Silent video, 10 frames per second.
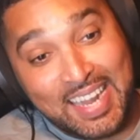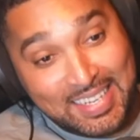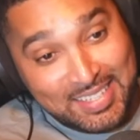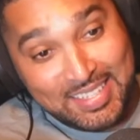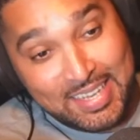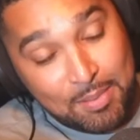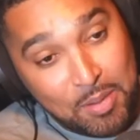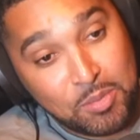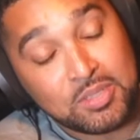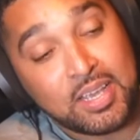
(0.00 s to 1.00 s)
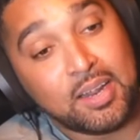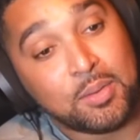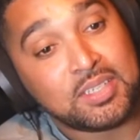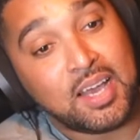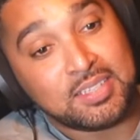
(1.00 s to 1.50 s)
just a sec, but I will say though,
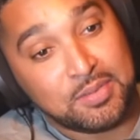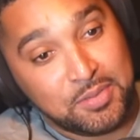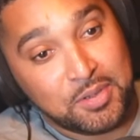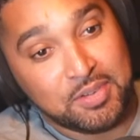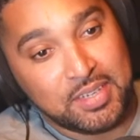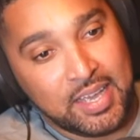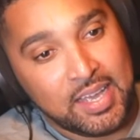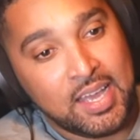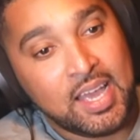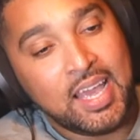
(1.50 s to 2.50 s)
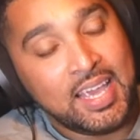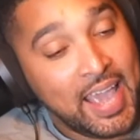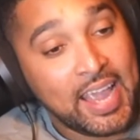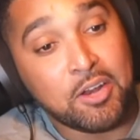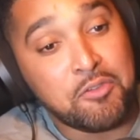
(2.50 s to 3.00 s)
with Tyson Fury, yeah, he
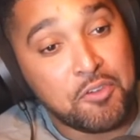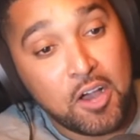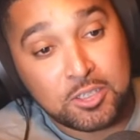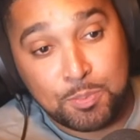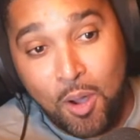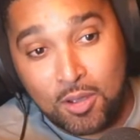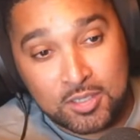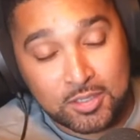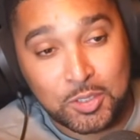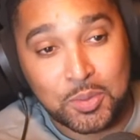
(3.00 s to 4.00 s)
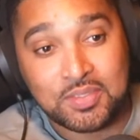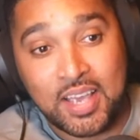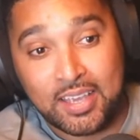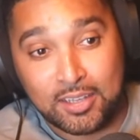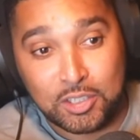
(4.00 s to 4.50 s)
ain't the first boxer to have
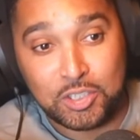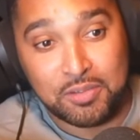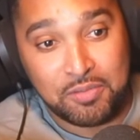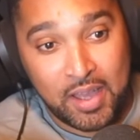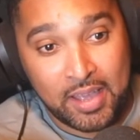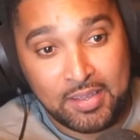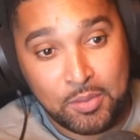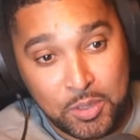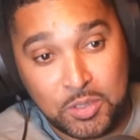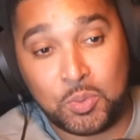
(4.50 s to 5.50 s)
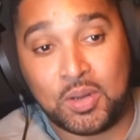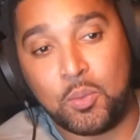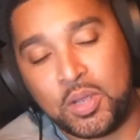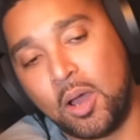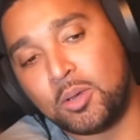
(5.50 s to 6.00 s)
taken a shit fight. We
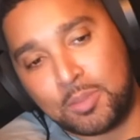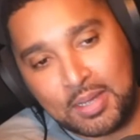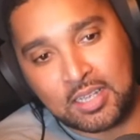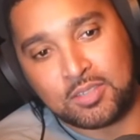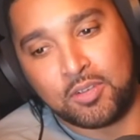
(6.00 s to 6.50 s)
know it's about Tyson Fury.